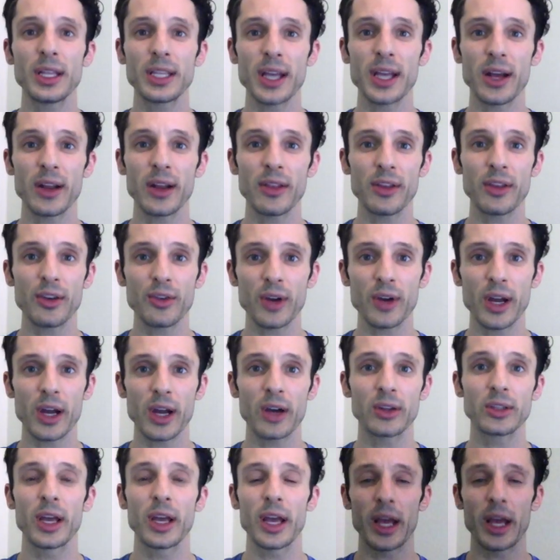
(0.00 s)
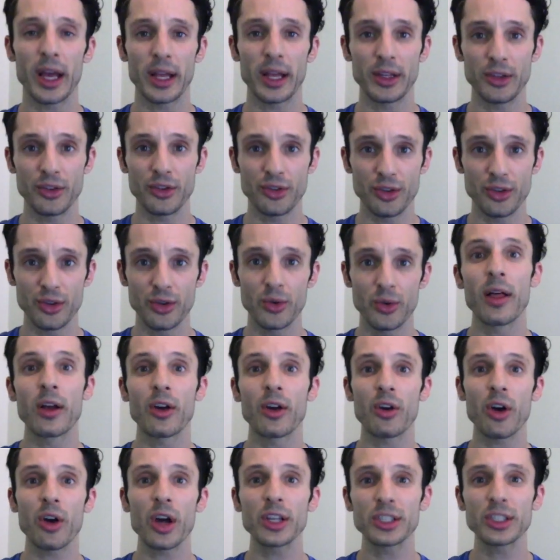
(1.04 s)
down on the ground and you do
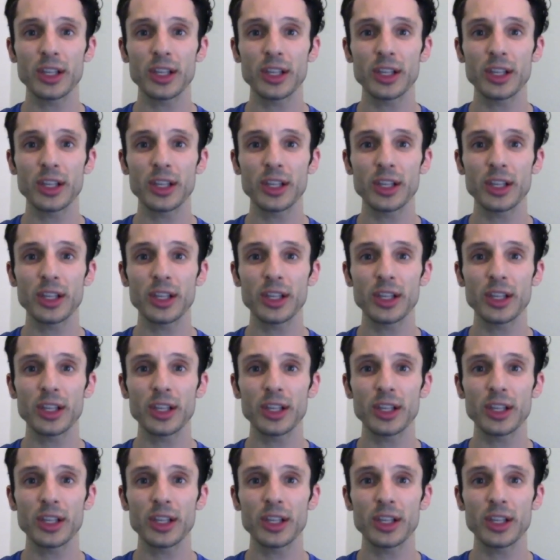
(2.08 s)
cross